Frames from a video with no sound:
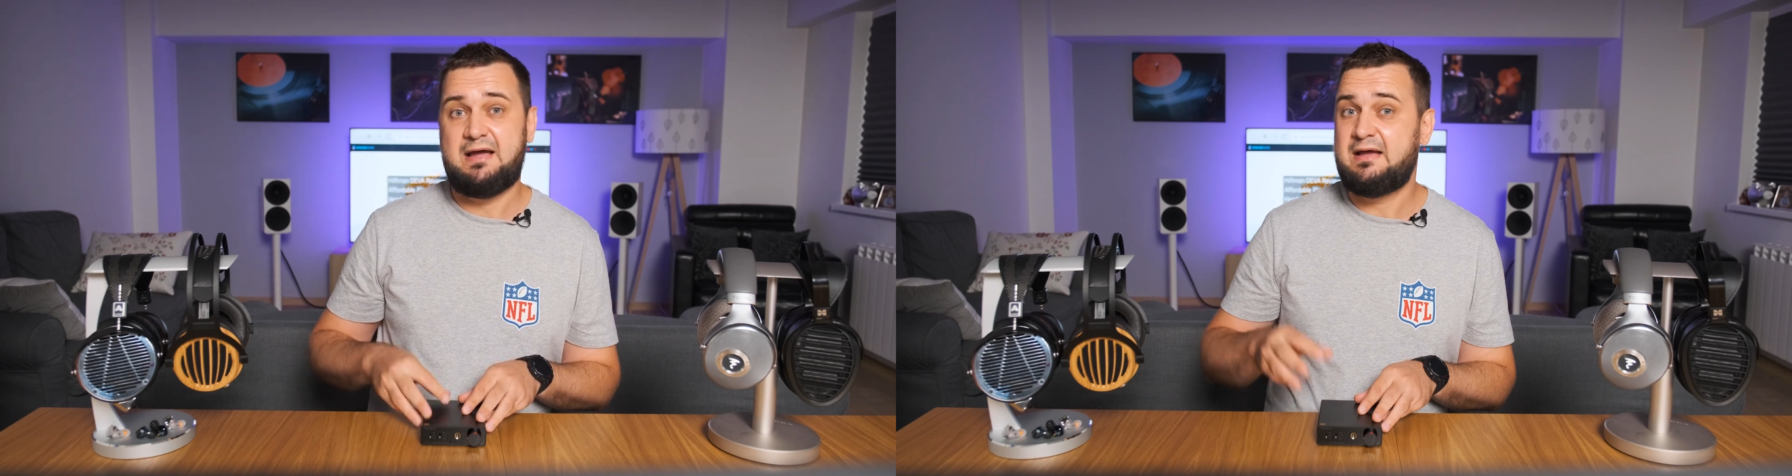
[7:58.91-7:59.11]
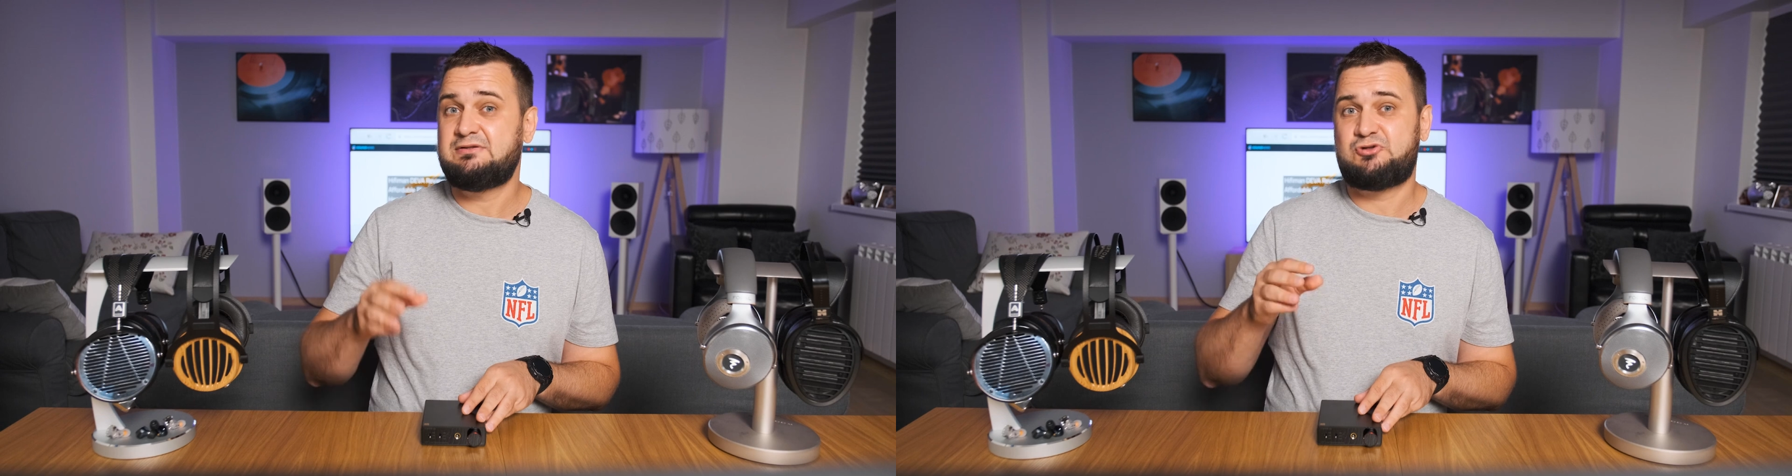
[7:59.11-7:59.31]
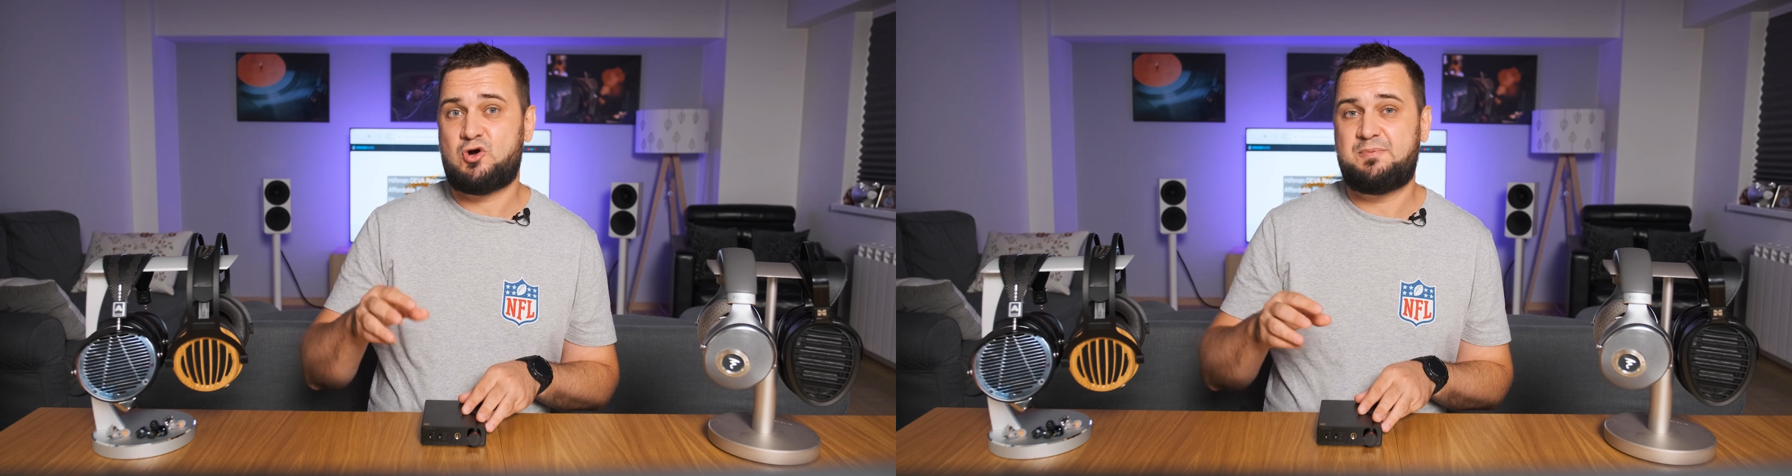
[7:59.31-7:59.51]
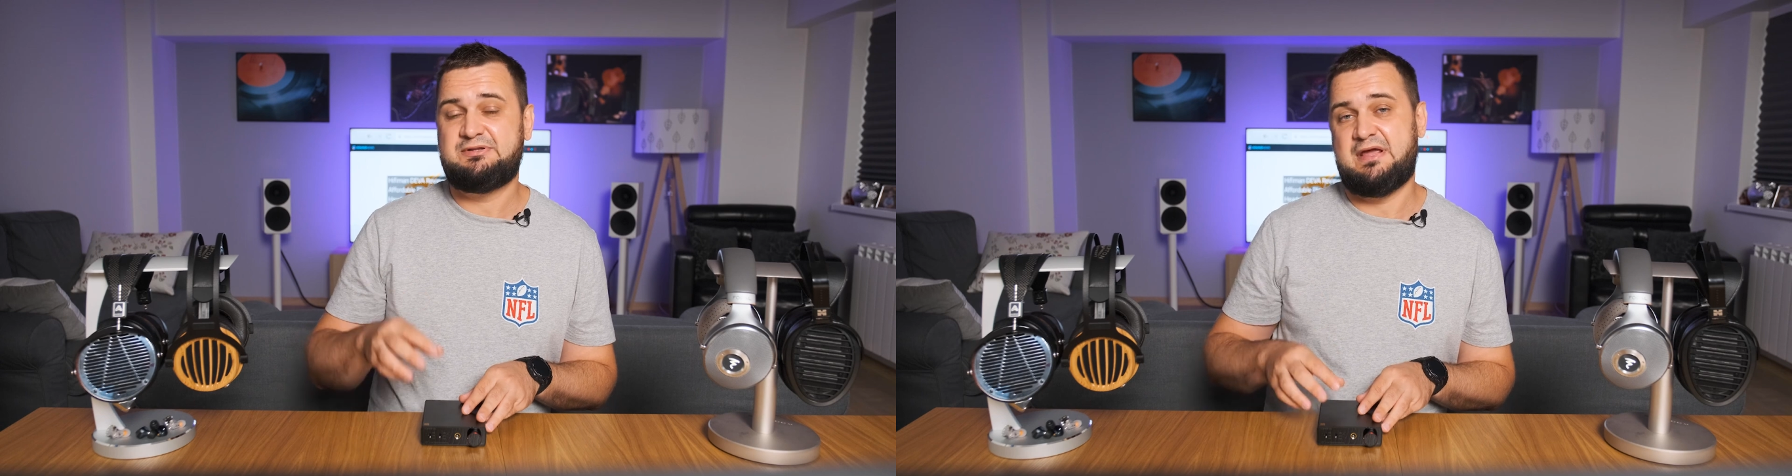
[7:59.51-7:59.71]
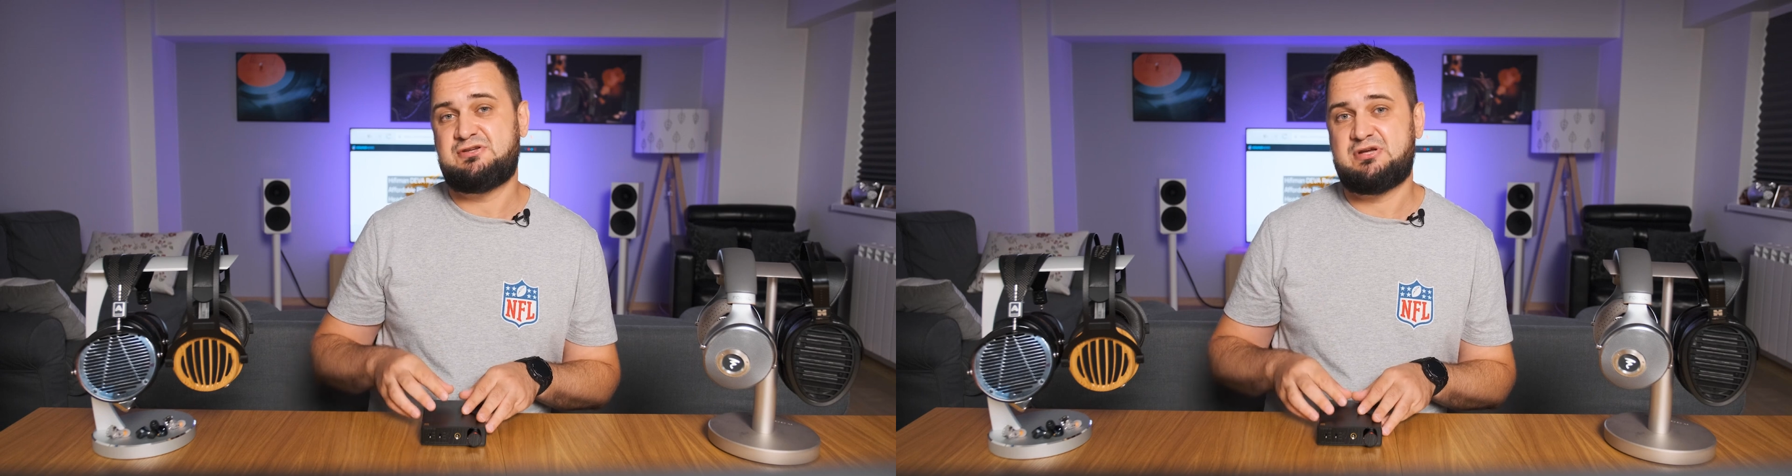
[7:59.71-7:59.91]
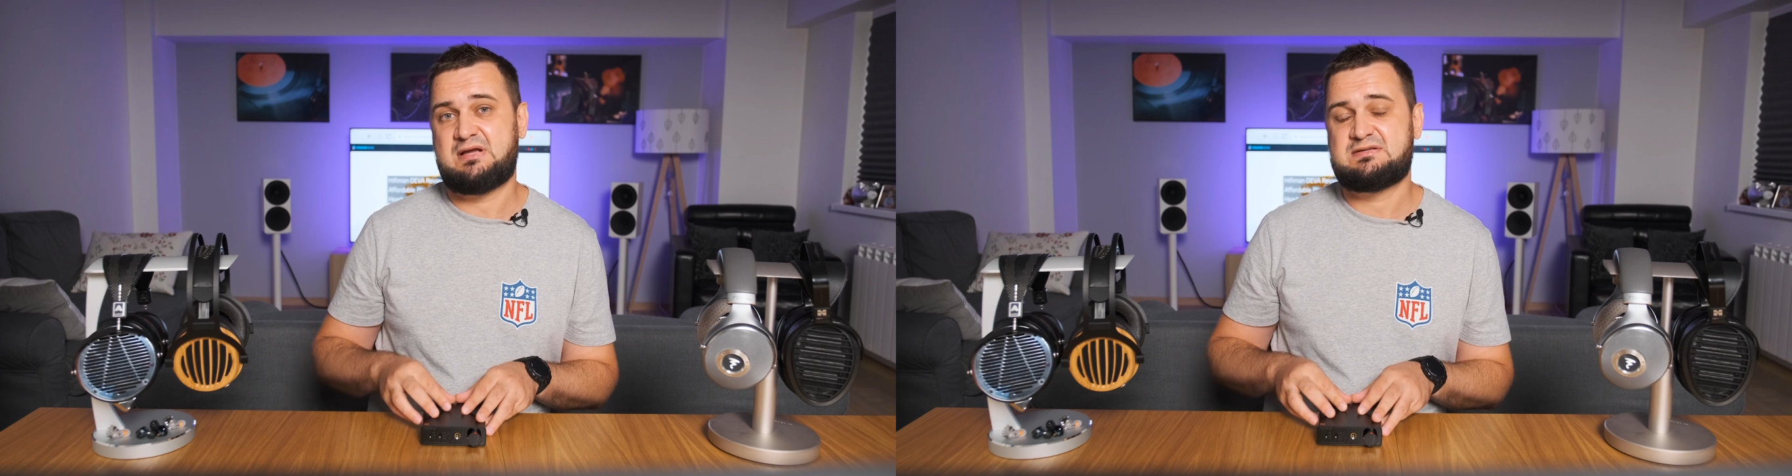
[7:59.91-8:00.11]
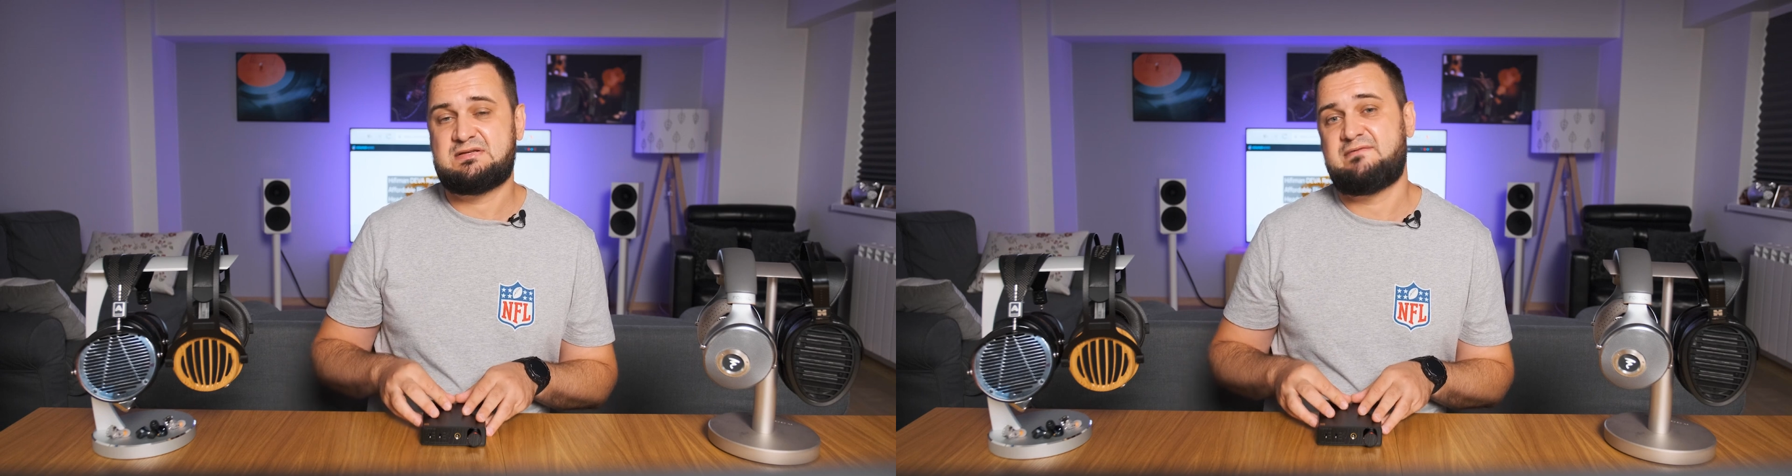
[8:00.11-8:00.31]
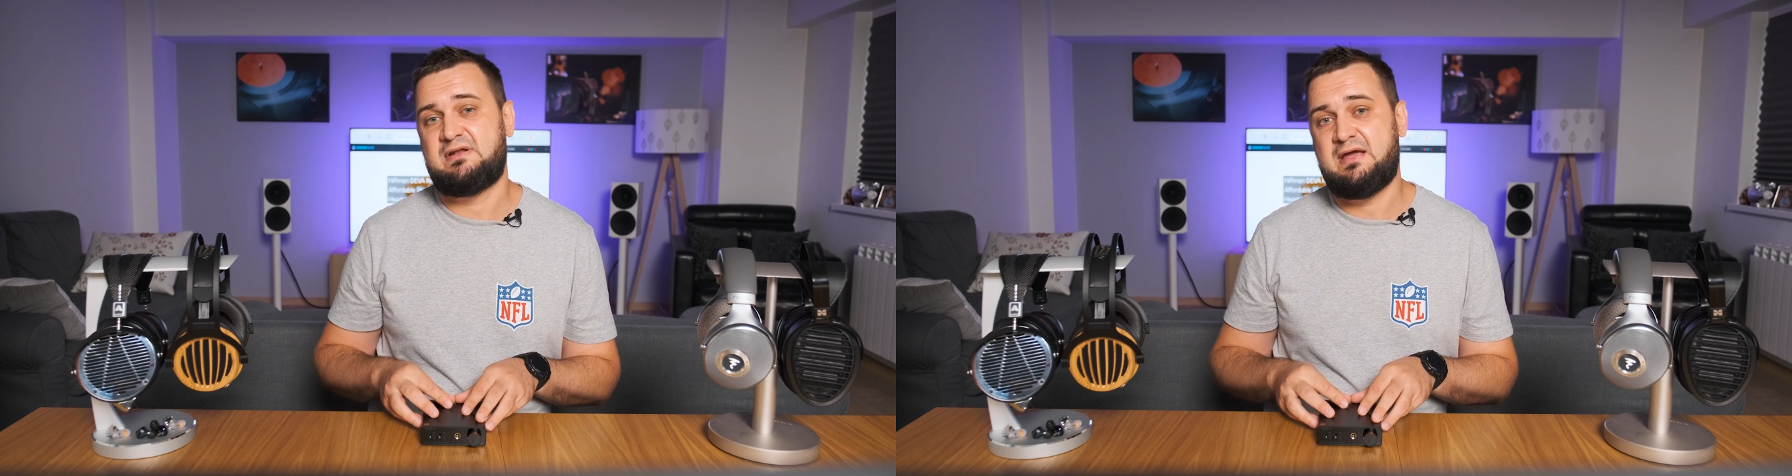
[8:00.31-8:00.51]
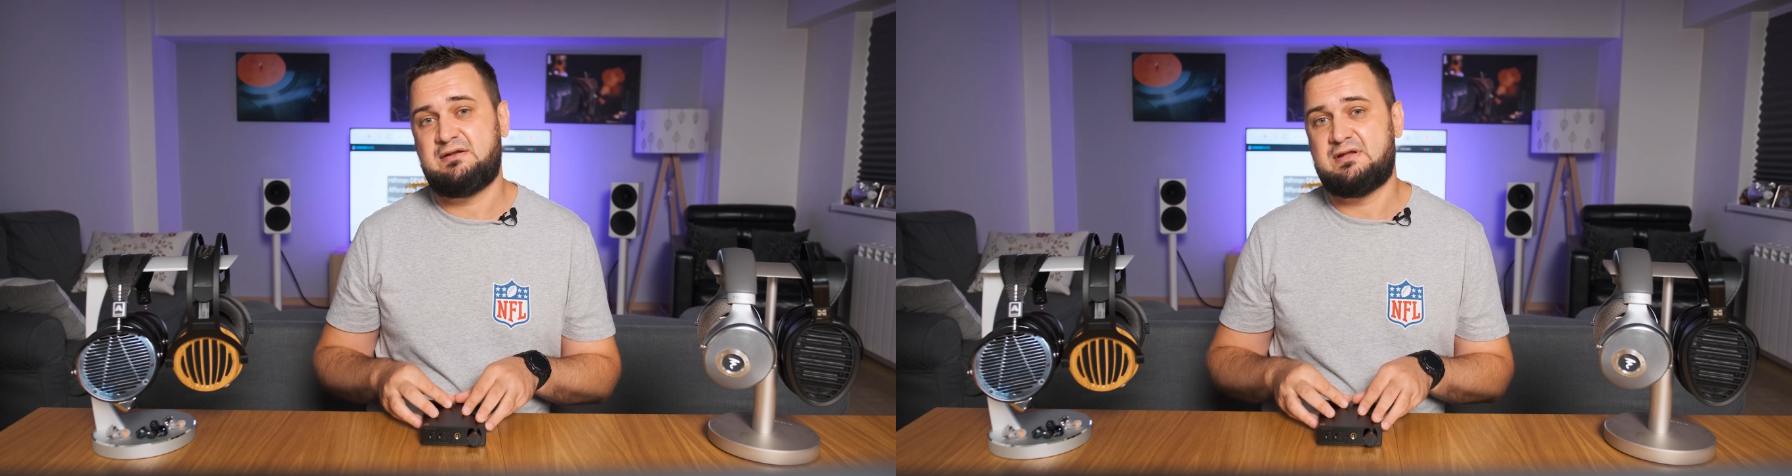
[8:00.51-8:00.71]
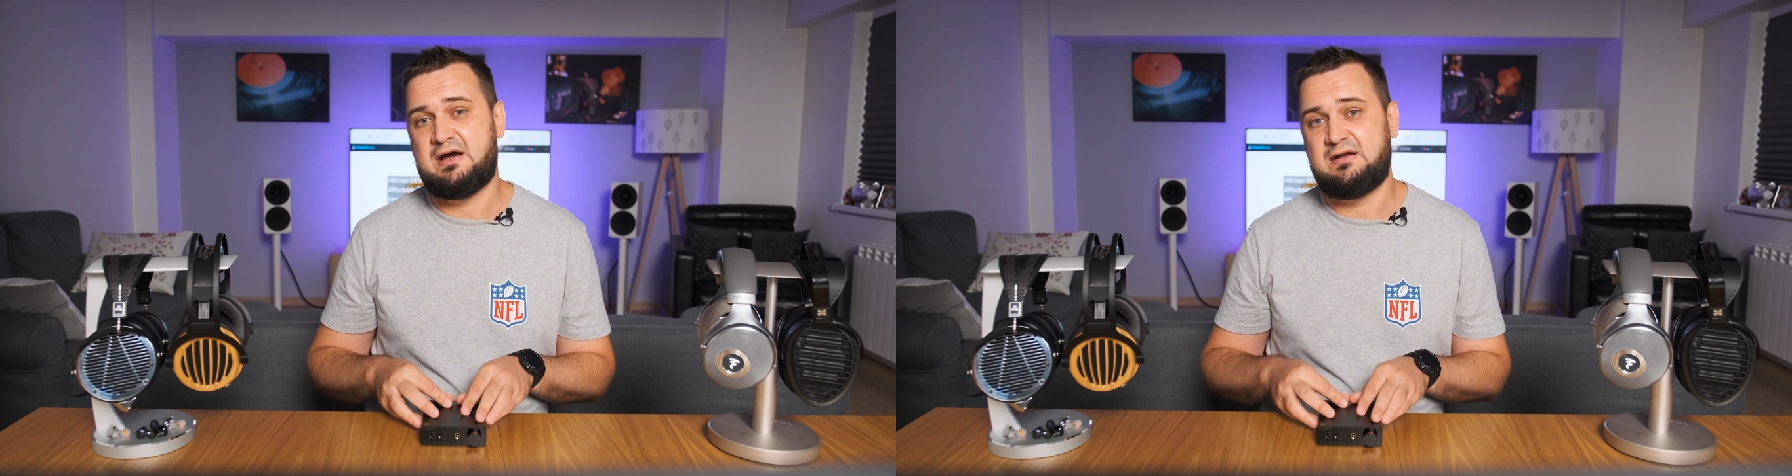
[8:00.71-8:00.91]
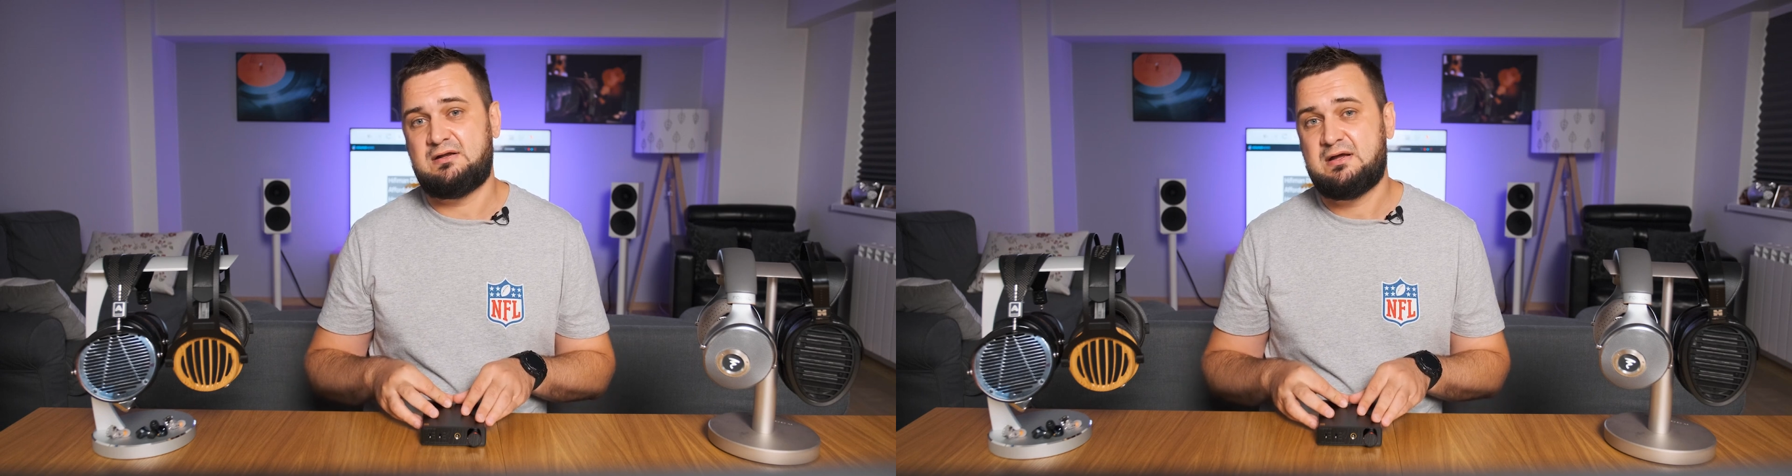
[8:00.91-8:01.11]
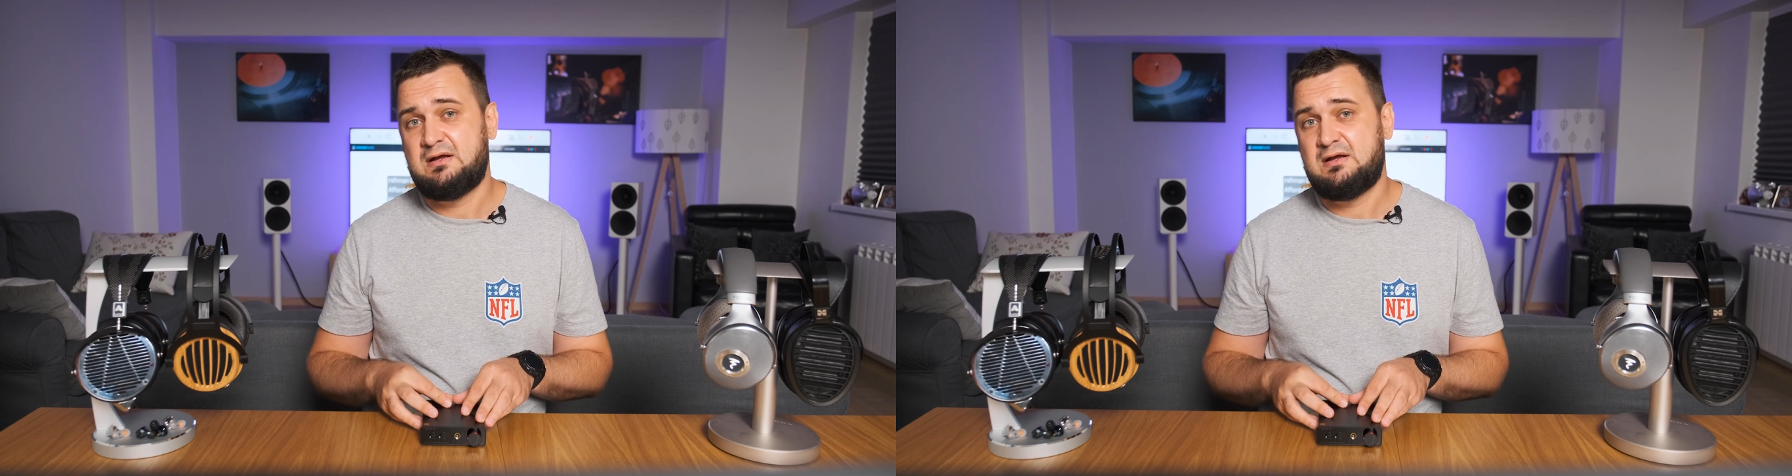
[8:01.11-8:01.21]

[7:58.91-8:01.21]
and Drop THX 789.